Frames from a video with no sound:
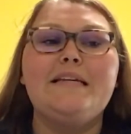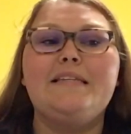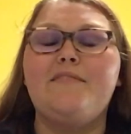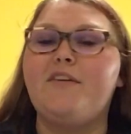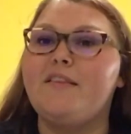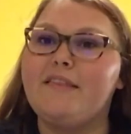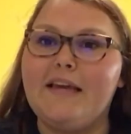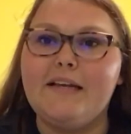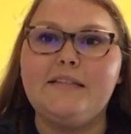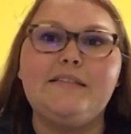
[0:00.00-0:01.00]
different
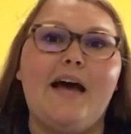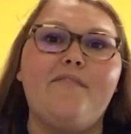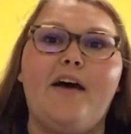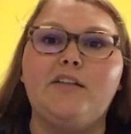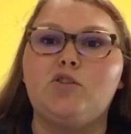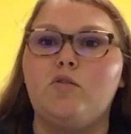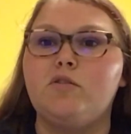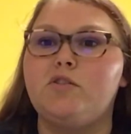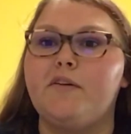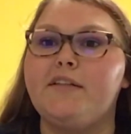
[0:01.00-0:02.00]
things that vet school
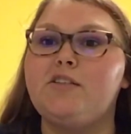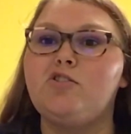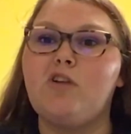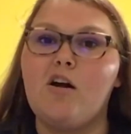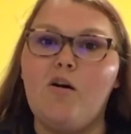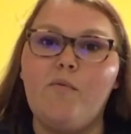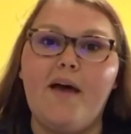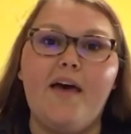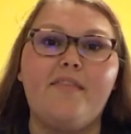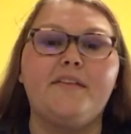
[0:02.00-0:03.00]
students struggle
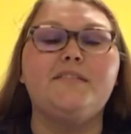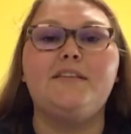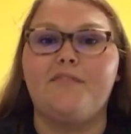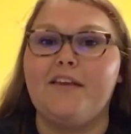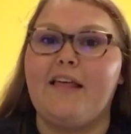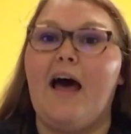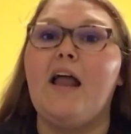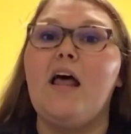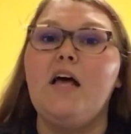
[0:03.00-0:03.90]
with and stuff like that.